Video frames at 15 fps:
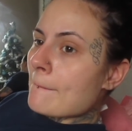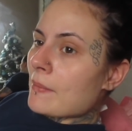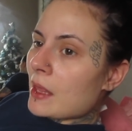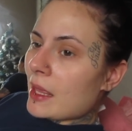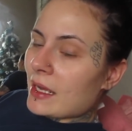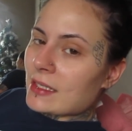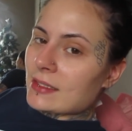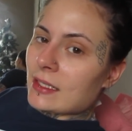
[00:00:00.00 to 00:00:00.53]
but
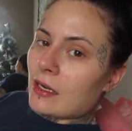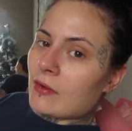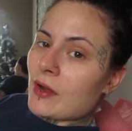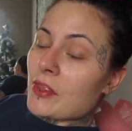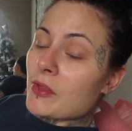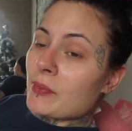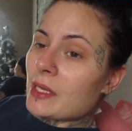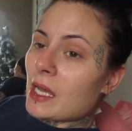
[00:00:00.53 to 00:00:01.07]
like I said, I'd
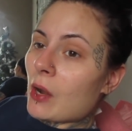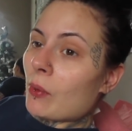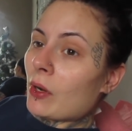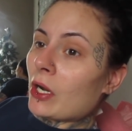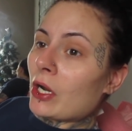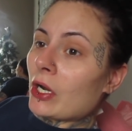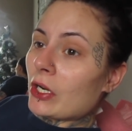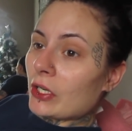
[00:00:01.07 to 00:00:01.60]
rather be at
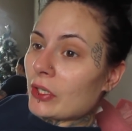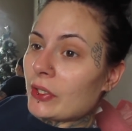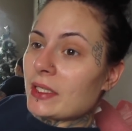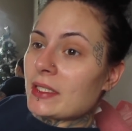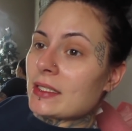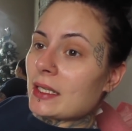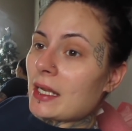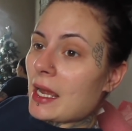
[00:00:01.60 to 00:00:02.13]
work
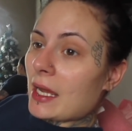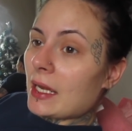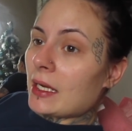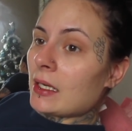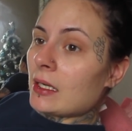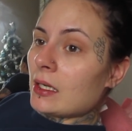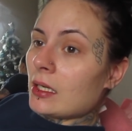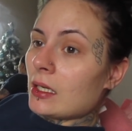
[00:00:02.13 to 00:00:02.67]
early
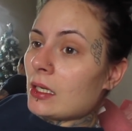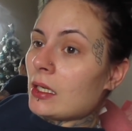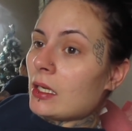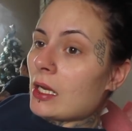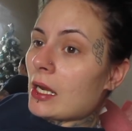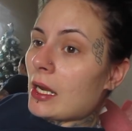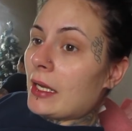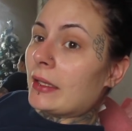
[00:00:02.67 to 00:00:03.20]
today
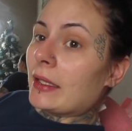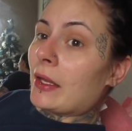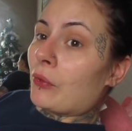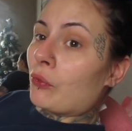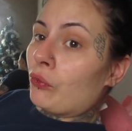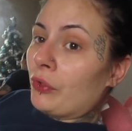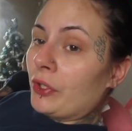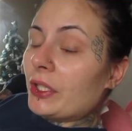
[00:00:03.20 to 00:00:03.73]
and like
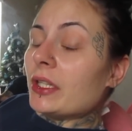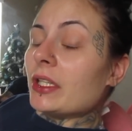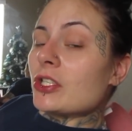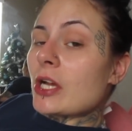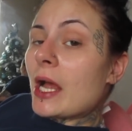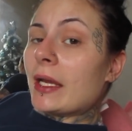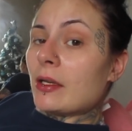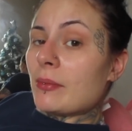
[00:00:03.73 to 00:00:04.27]
really
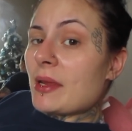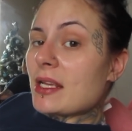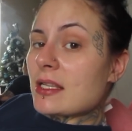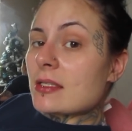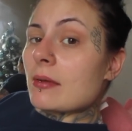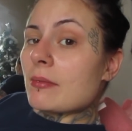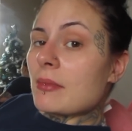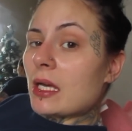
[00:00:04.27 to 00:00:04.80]
trying to make
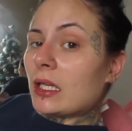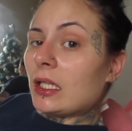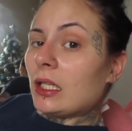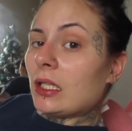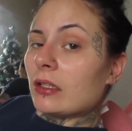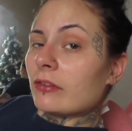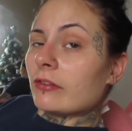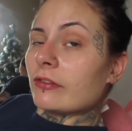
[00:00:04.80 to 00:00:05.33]
some
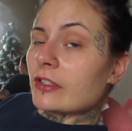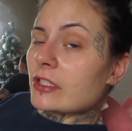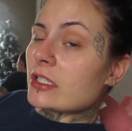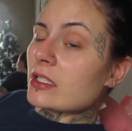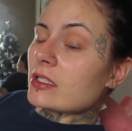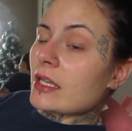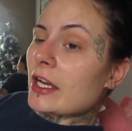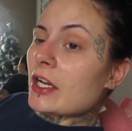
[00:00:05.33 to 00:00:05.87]
money
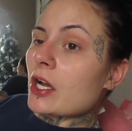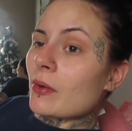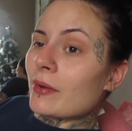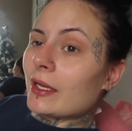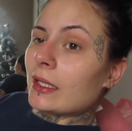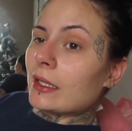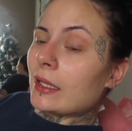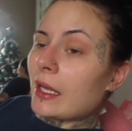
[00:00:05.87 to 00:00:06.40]
versus like
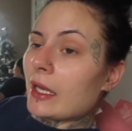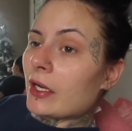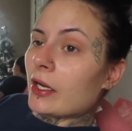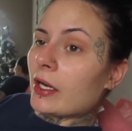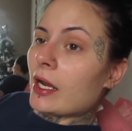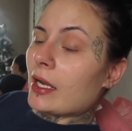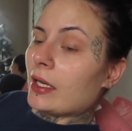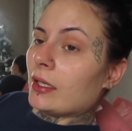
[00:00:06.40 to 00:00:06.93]
going in
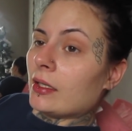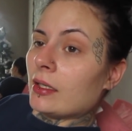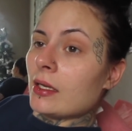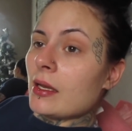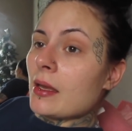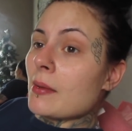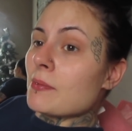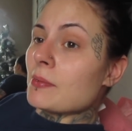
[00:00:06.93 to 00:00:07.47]
later and
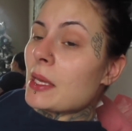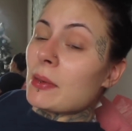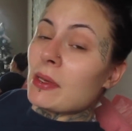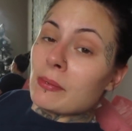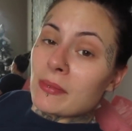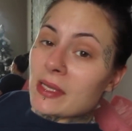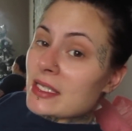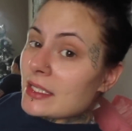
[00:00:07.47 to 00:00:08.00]

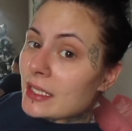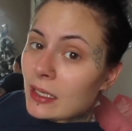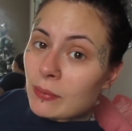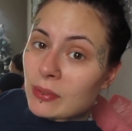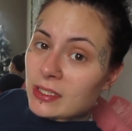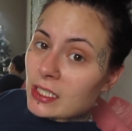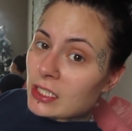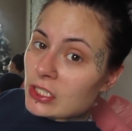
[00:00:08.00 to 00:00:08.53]
maybe missing
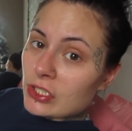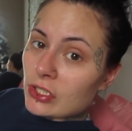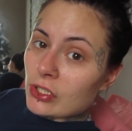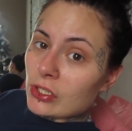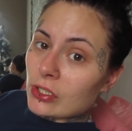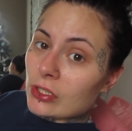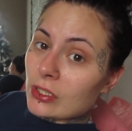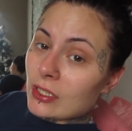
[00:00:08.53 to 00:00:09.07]

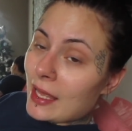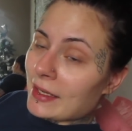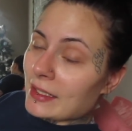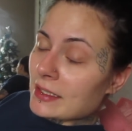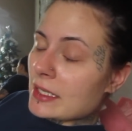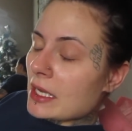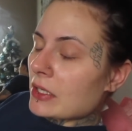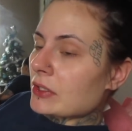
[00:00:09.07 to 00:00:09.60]
potential
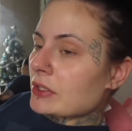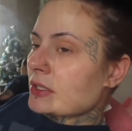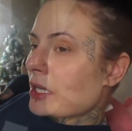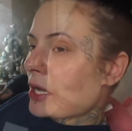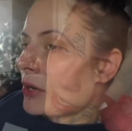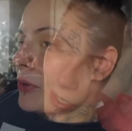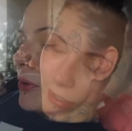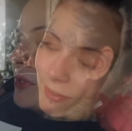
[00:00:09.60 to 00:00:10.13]
clientele.
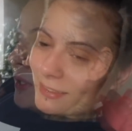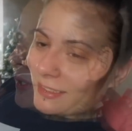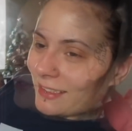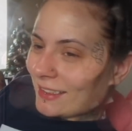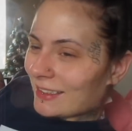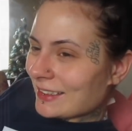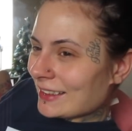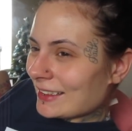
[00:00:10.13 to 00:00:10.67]
So
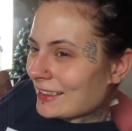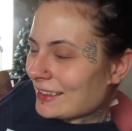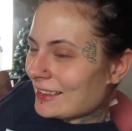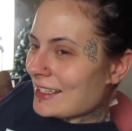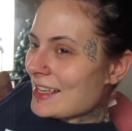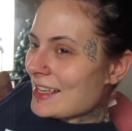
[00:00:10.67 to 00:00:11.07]
yeah.